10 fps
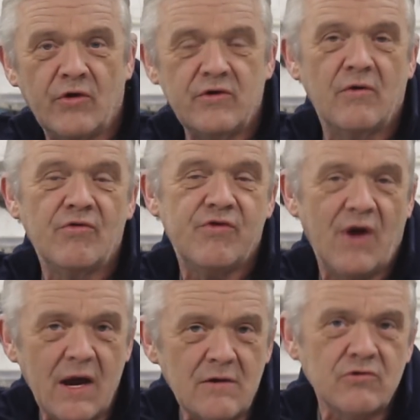that you're
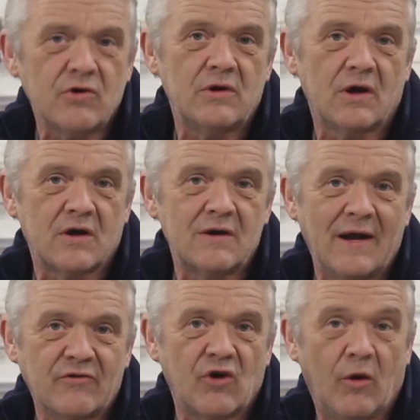then going to
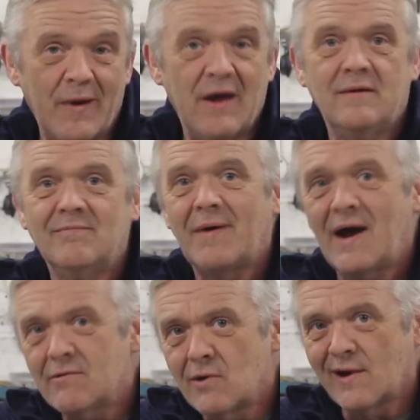connect up in
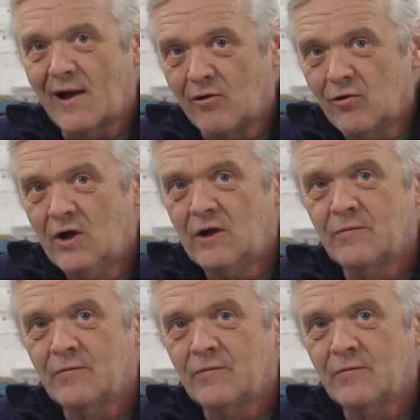parallel